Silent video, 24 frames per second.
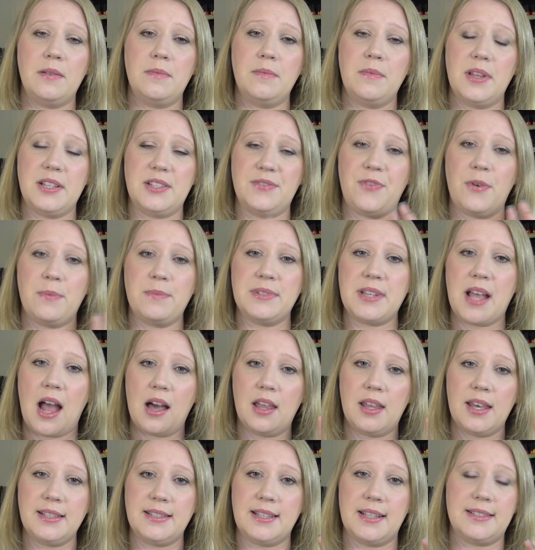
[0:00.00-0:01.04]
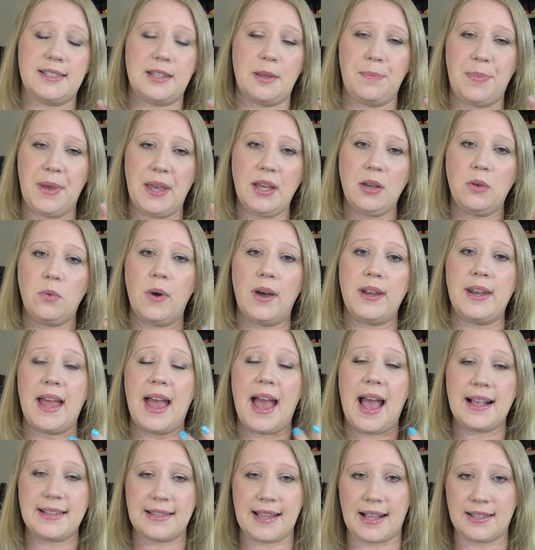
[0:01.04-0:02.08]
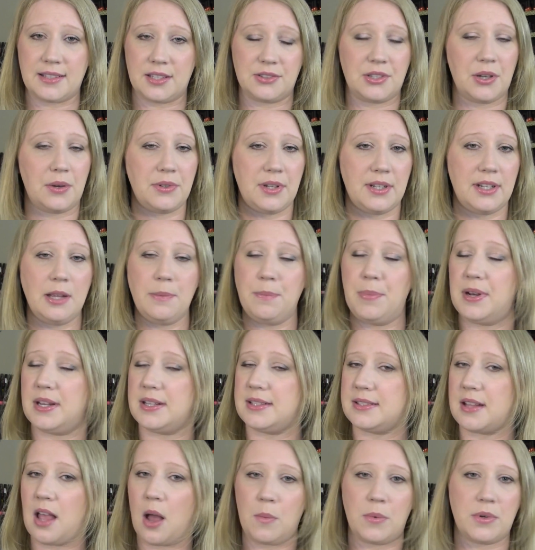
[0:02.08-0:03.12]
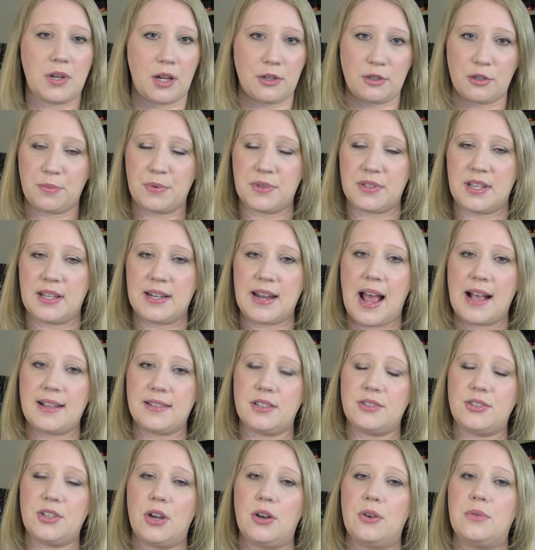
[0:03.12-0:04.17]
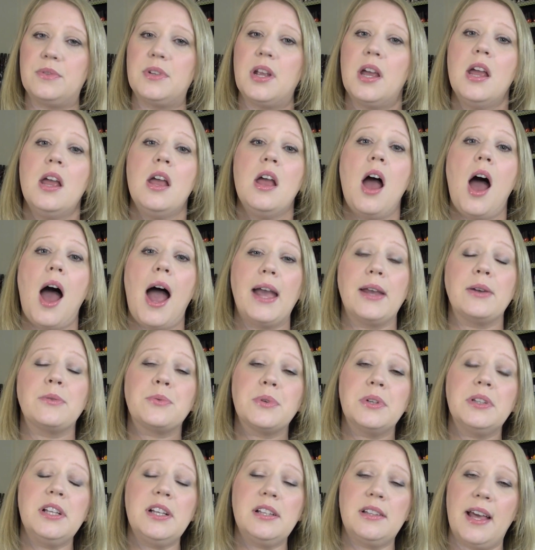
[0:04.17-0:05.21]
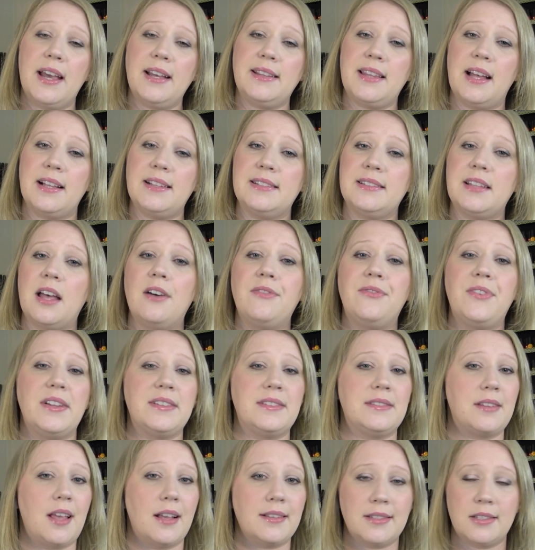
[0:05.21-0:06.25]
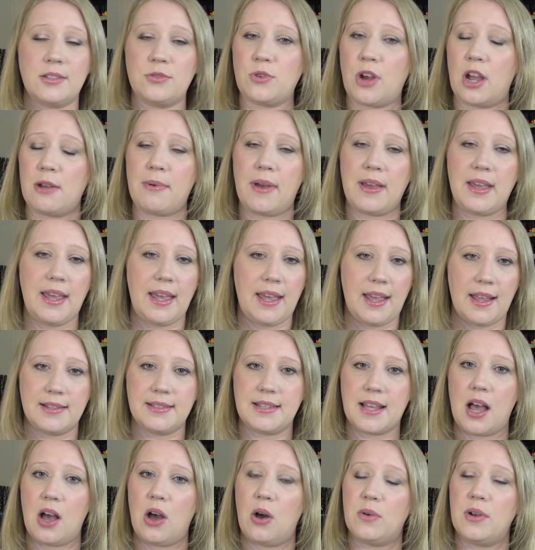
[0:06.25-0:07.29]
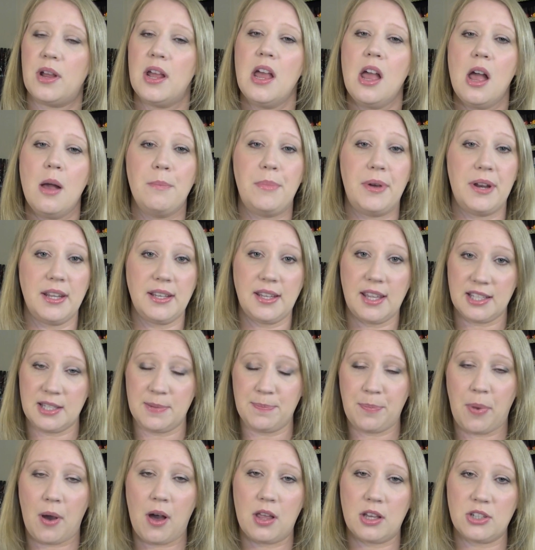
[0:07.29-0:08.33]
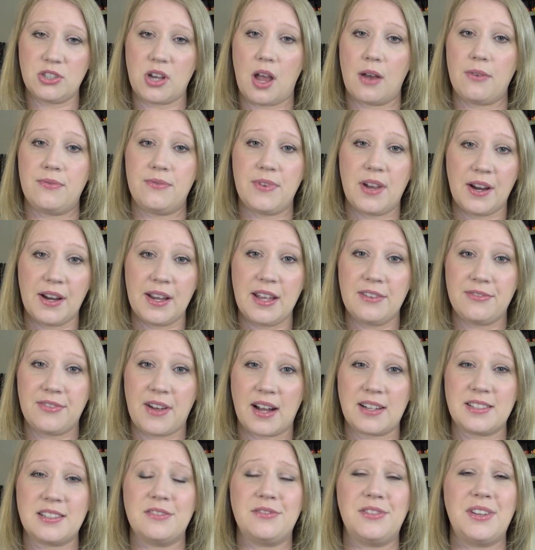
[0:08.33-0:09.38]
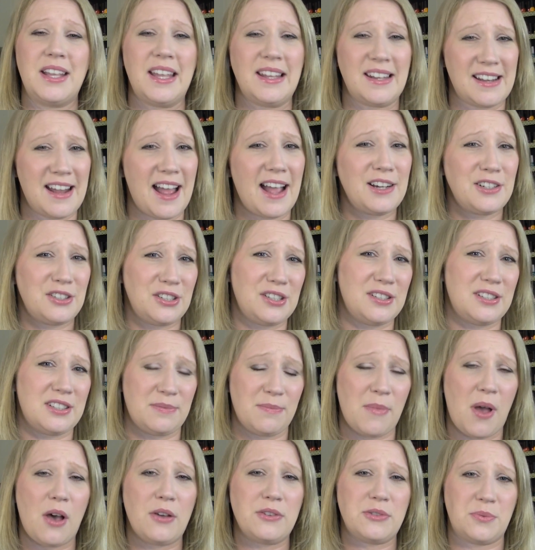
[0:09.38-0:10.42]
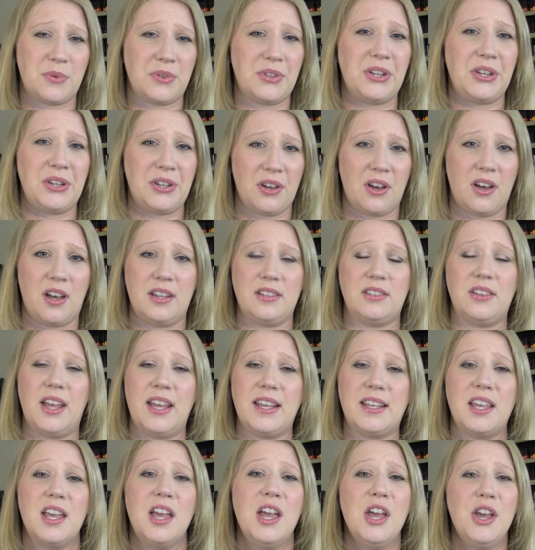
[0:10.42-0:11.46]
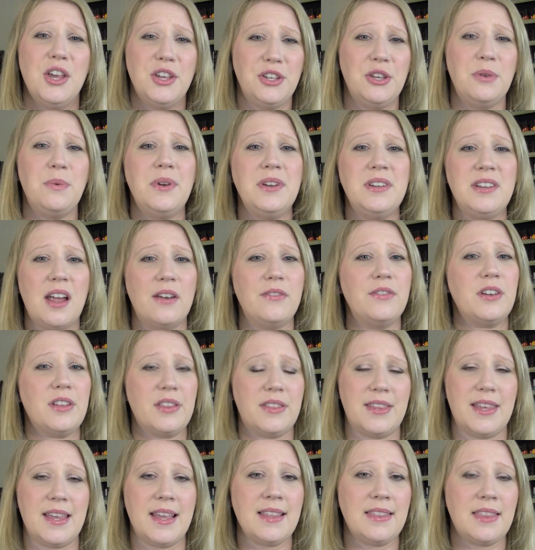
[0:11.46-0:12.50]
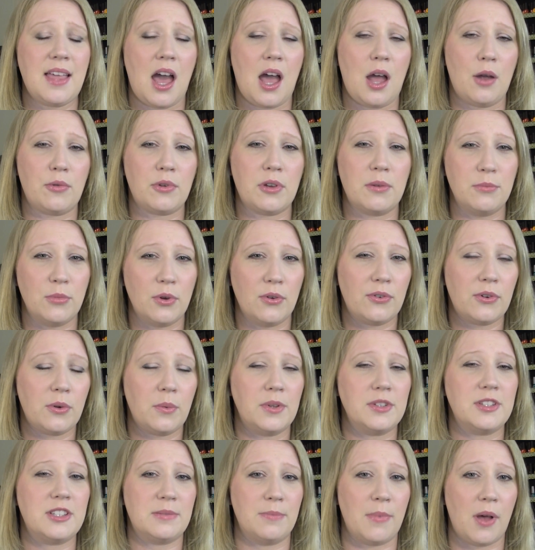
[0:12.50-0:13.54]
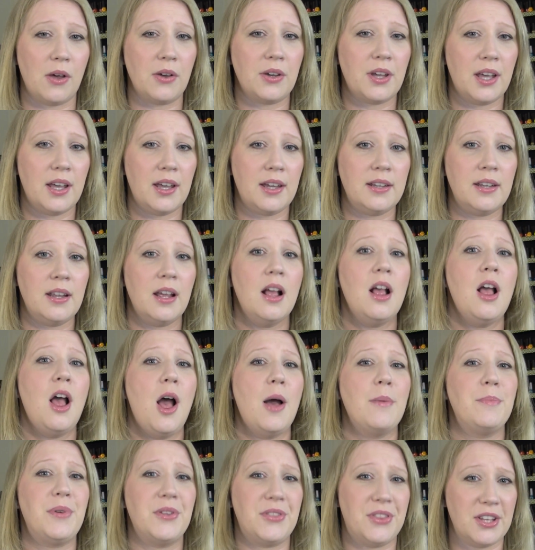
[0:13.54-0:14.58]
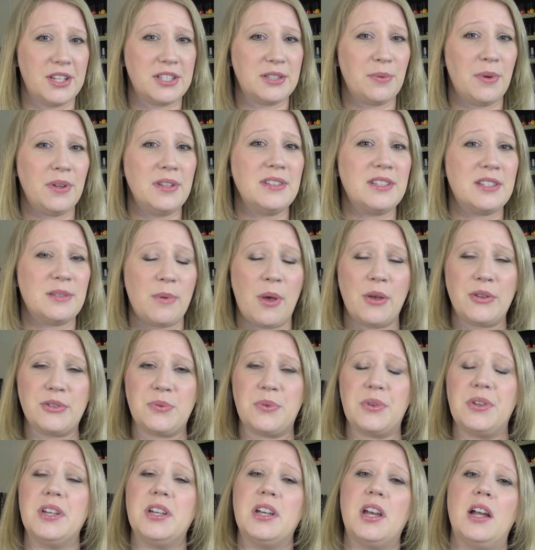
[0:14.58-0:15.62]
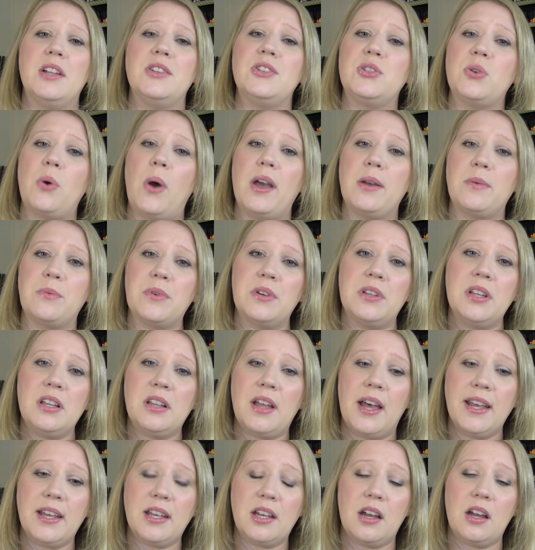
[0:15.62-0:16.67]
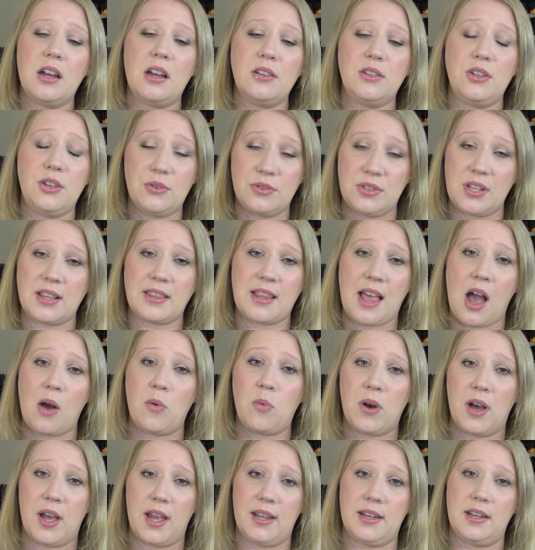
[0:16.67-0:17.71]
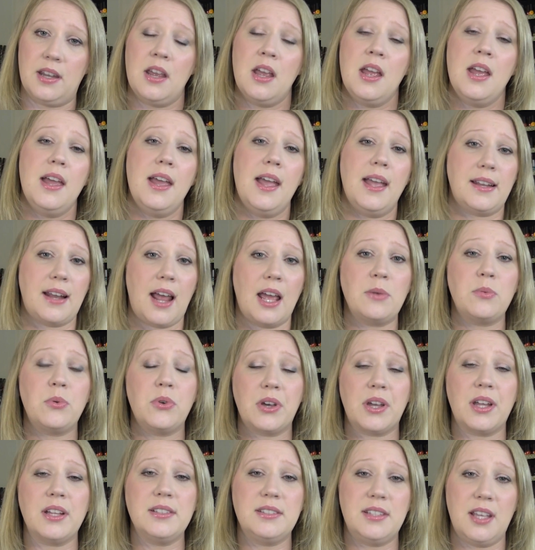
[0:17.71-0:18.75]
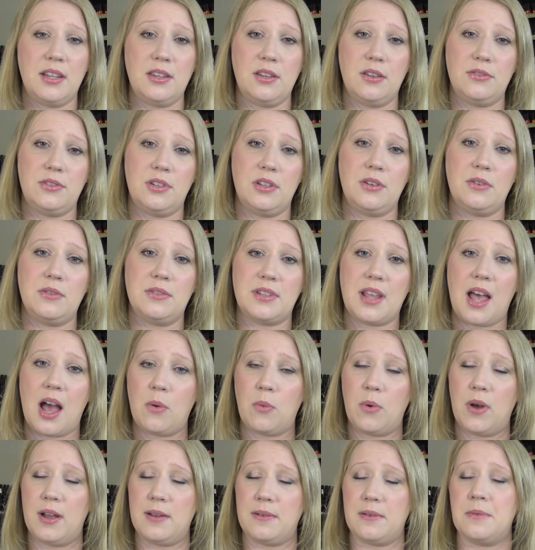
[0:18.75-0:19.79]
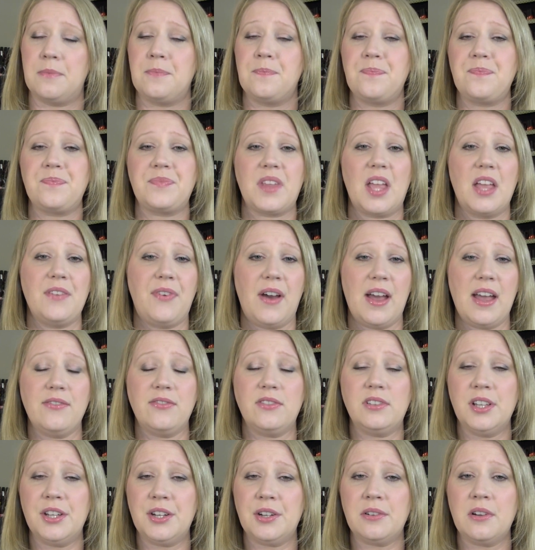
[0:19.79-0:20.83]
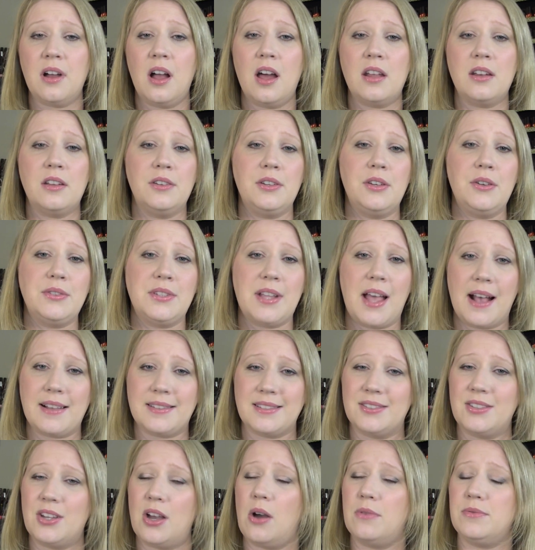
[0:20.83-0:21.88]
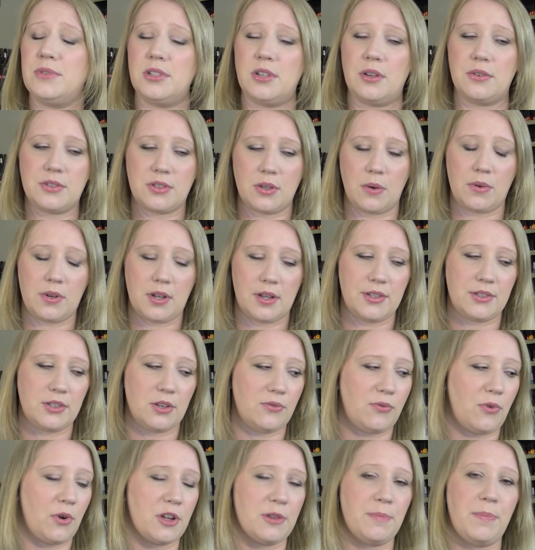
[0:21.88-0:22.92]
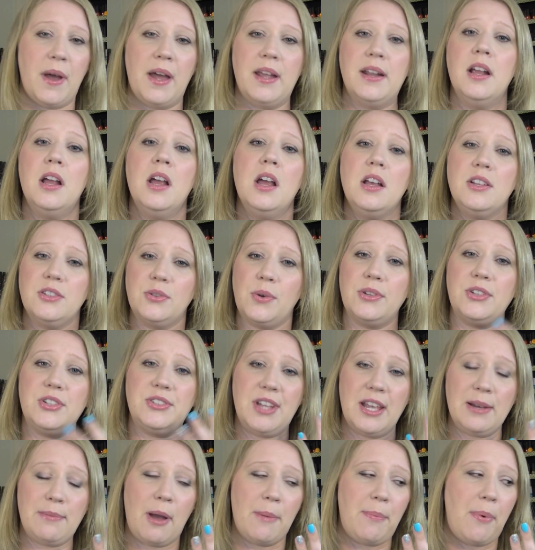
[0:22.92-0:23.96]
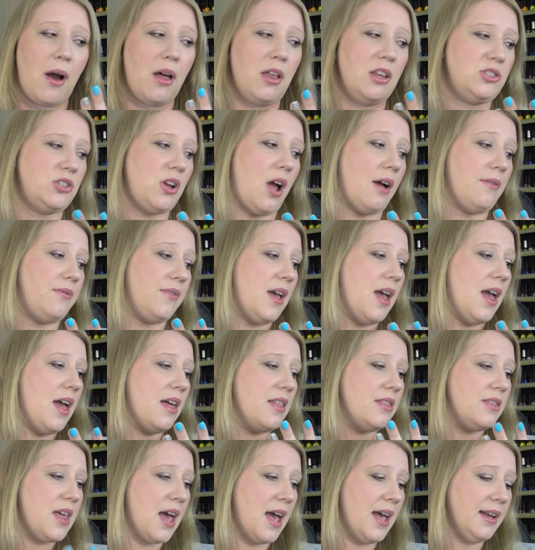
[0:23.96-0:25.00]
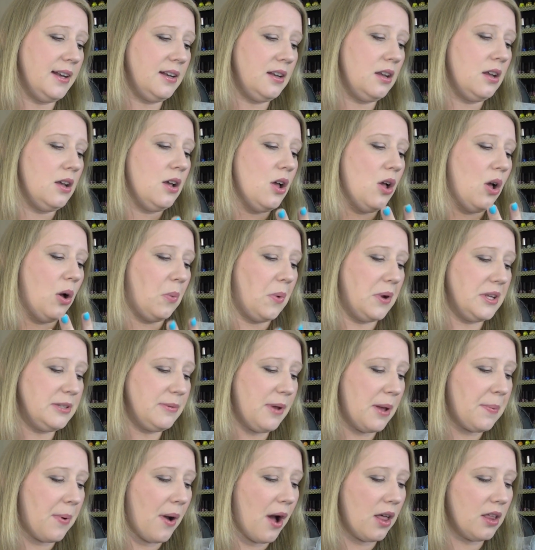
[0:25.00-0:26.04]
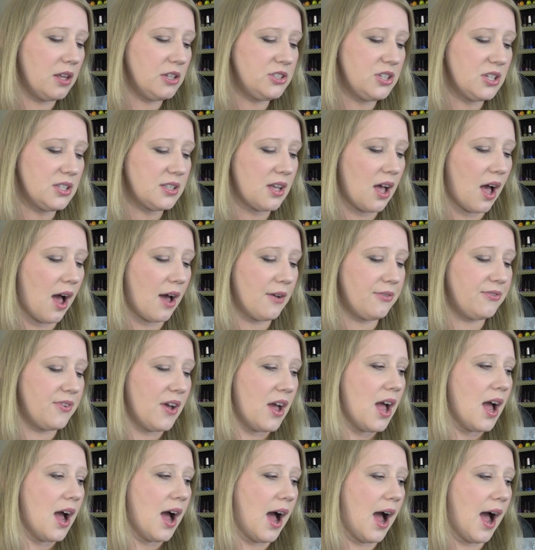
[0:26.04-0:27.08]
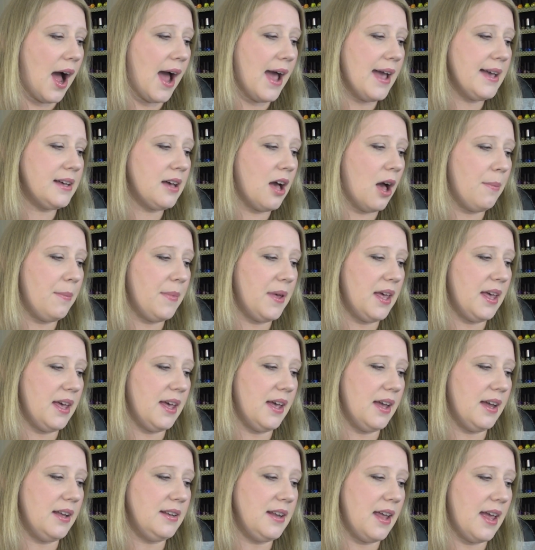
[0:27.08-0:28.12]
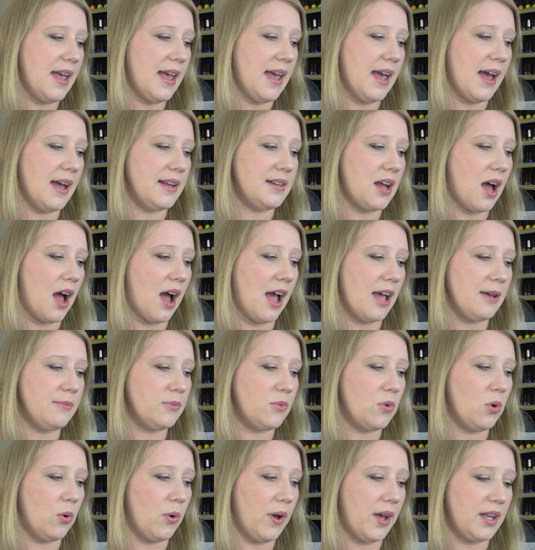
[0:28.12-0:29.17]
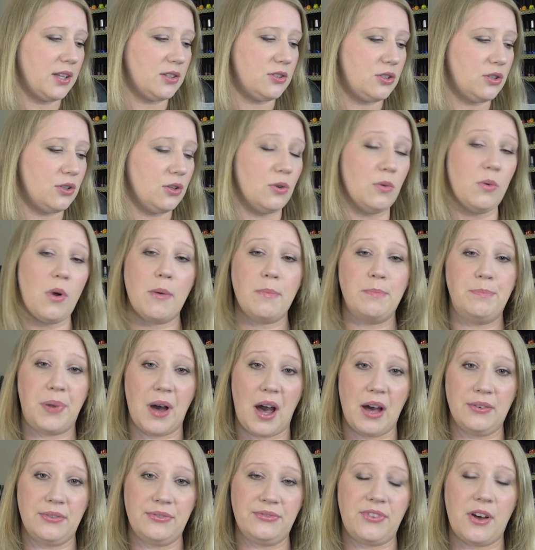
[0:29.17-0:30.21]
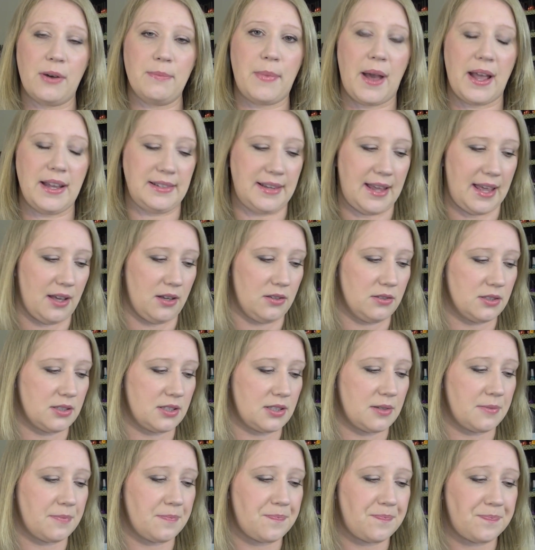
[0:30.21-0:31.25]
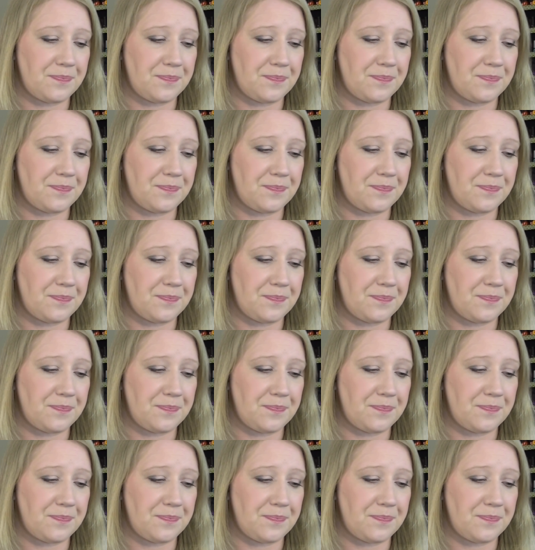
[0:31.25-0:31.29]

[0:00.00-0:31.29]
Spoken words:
it's from Sally's. It's the pink one. It has acetone in it, but it's not 100% acetone. I really like that stuff. It doesn't dry my hands out, but it gets polish off very effectively, and it actually smells really good. Like, you would never think that a remover would smell good, but this one smells really good. So I really like using that one, and I will continue to use that one. If I have glitter on, I'll use acetone, you know, so on and so forth. But so I just take my polish off. Then once my polish is off, I come in and I'm going to buff my nails.